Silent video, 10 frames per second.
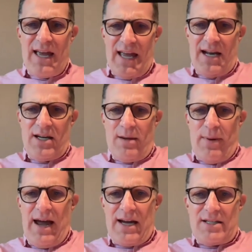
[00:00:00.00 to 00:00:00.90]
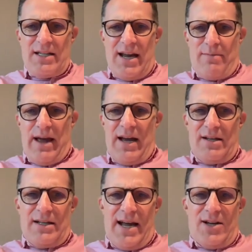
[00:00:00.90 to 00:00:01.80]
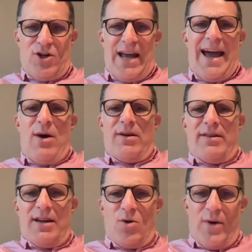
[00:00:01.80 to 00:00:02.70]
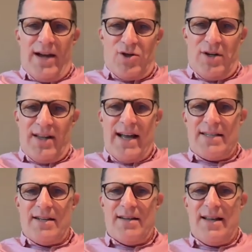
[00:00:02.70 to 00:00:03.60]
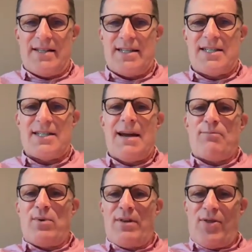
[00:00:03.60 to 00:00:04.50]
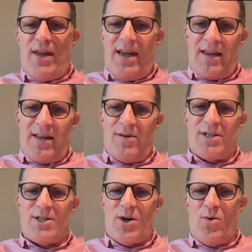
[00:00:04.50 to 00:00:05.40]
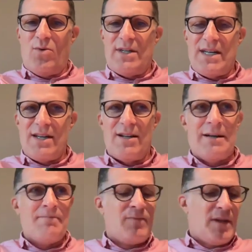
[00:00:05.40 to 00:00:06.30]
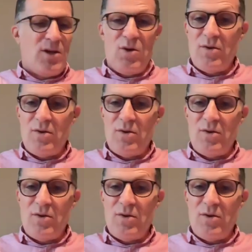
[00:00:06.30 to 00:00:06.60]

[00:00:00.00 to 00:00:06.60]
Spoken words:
India, Pakistan, Bangladesh out of the equation. That's a separate thing. It's its own deal. And you